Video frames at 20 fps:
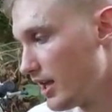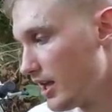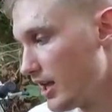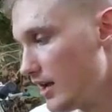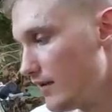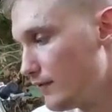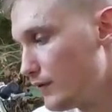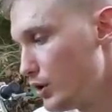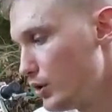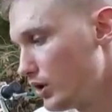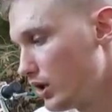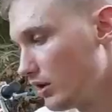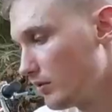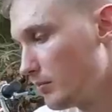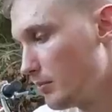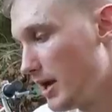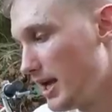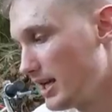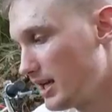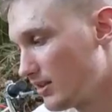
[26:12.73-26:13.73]
if you could
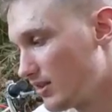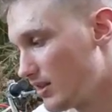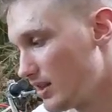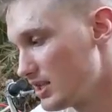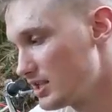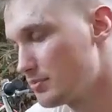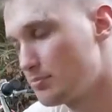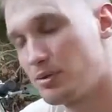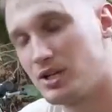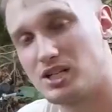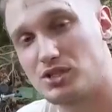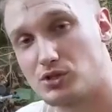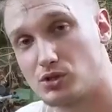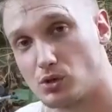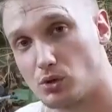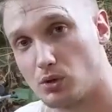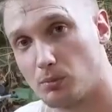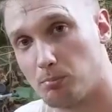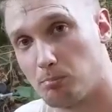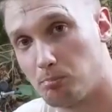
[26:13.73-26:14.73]
make this
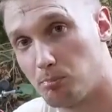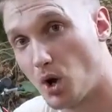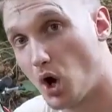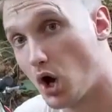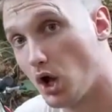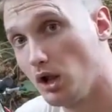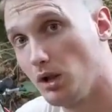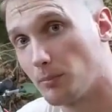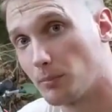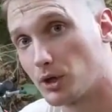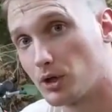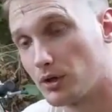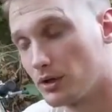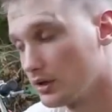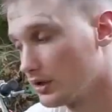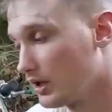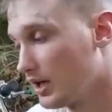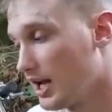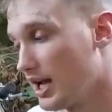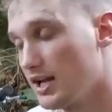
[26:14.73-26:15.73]
pistol polymer
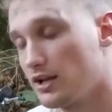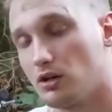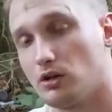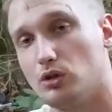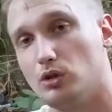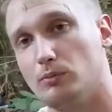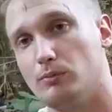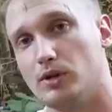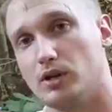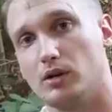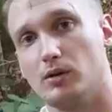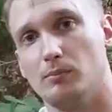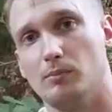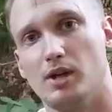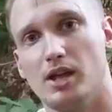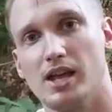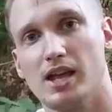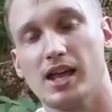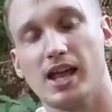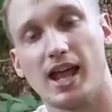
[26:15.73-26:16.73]
and aluminum,
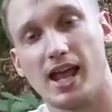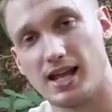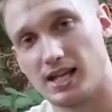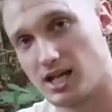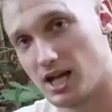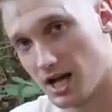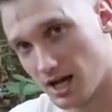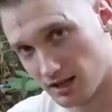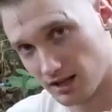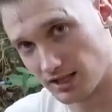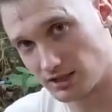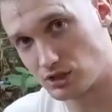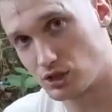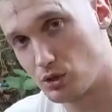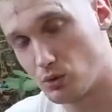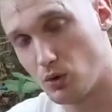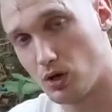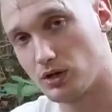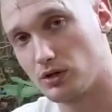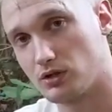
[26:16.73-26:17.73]
and cut like
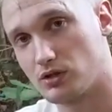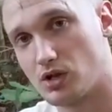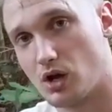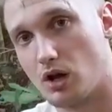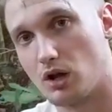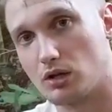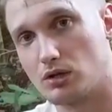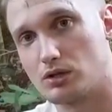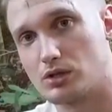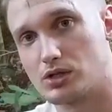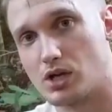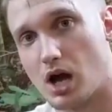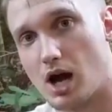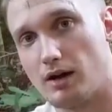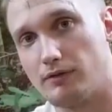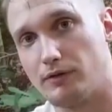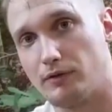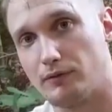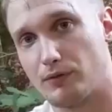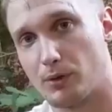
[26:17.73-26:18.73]
$200
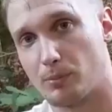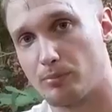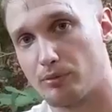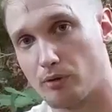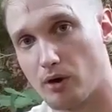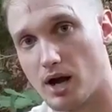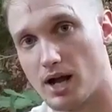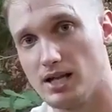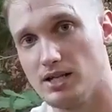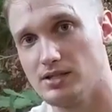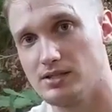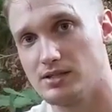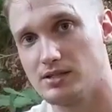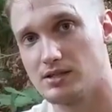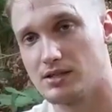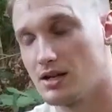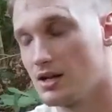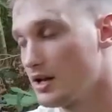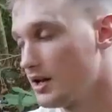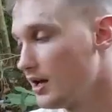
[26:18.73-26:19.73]
off of the price,
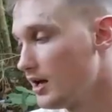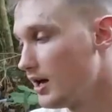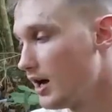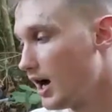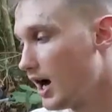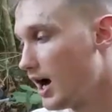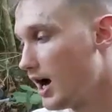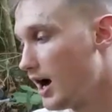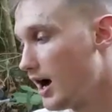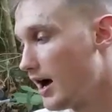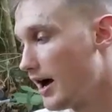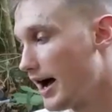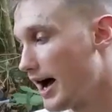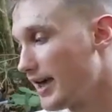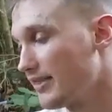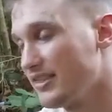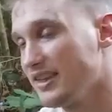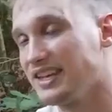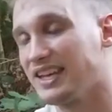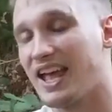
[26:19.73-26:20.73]
uh, I
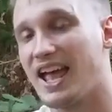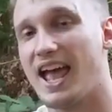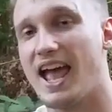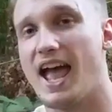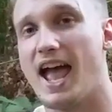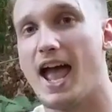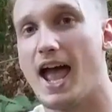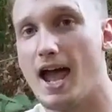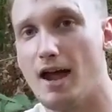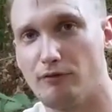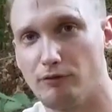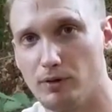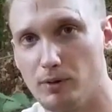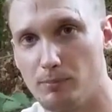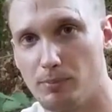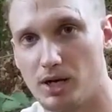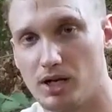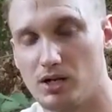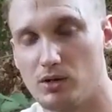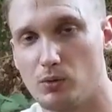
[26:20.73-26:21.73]
think
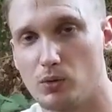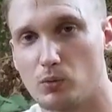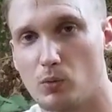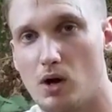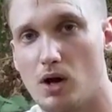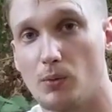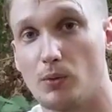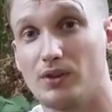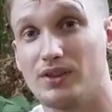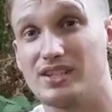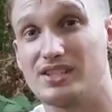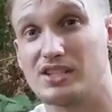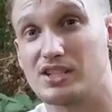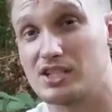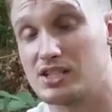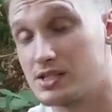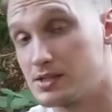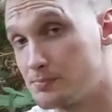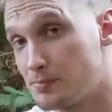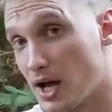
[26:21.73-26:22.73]
everybody would want one of these,
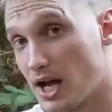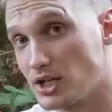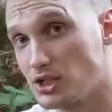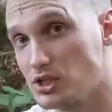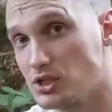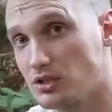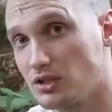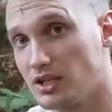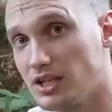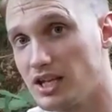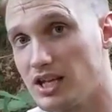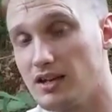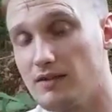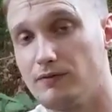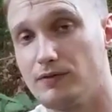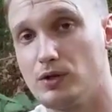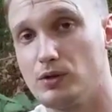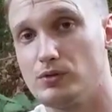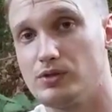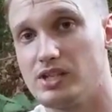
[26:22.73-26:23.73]
especially if
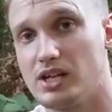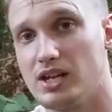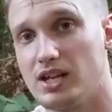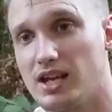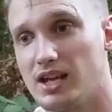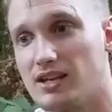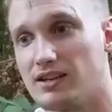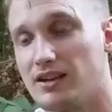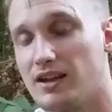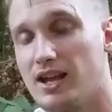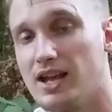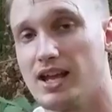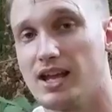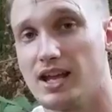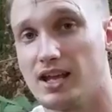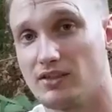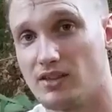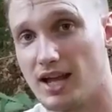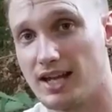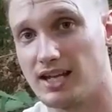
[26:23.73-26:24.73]
you did it
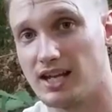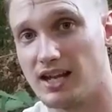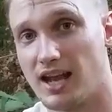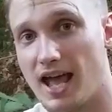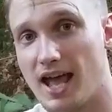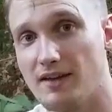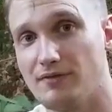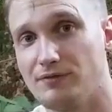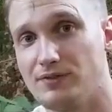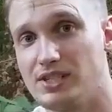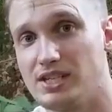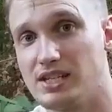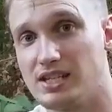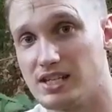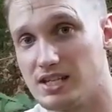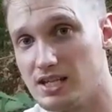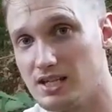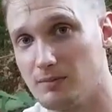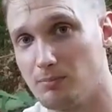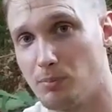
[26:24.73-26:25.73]
in like an
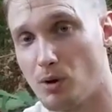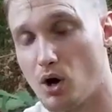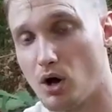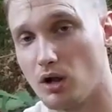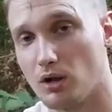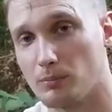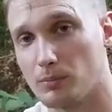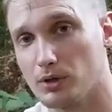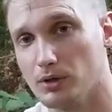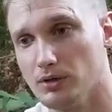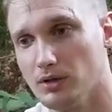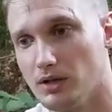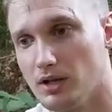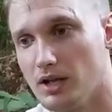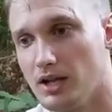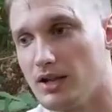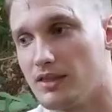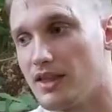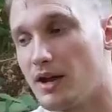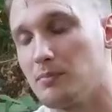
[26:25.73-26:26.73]
FDE polymer.
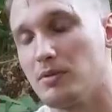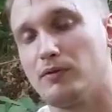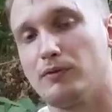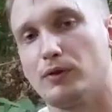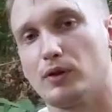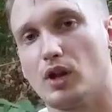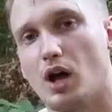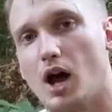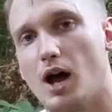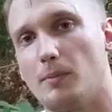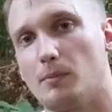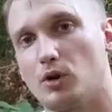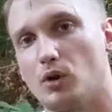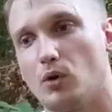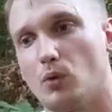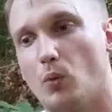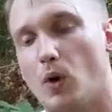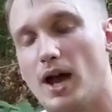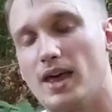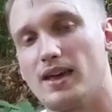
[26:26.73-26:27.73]
That'd be phenomenal.
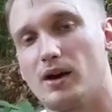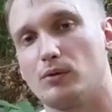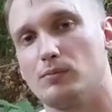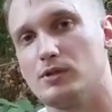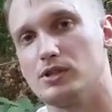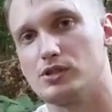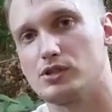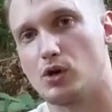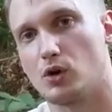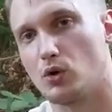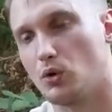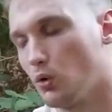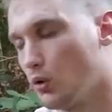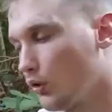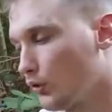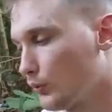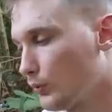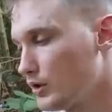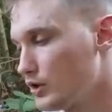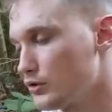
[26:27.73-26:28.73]
And why that would be so cool
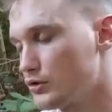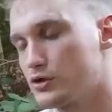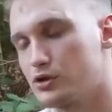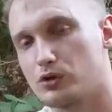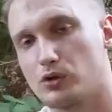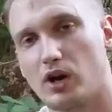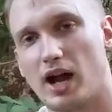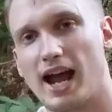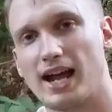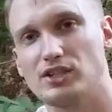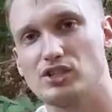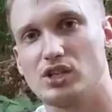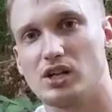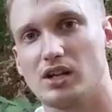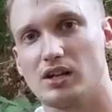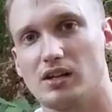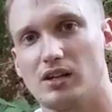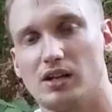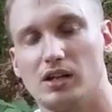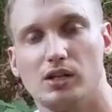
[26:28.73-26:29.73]
is when you scratch it,
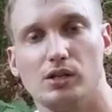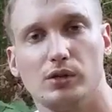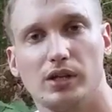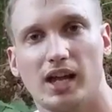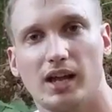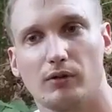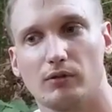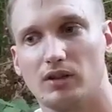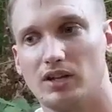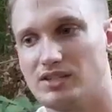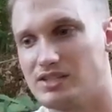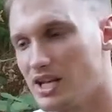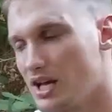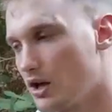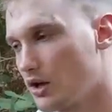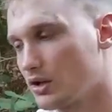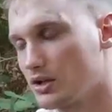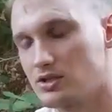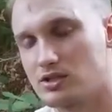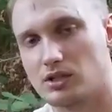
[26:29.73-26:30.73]
you can't really tell
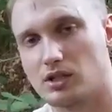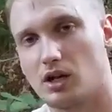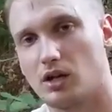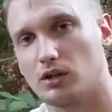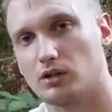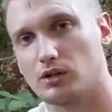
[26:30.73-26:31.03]
because the color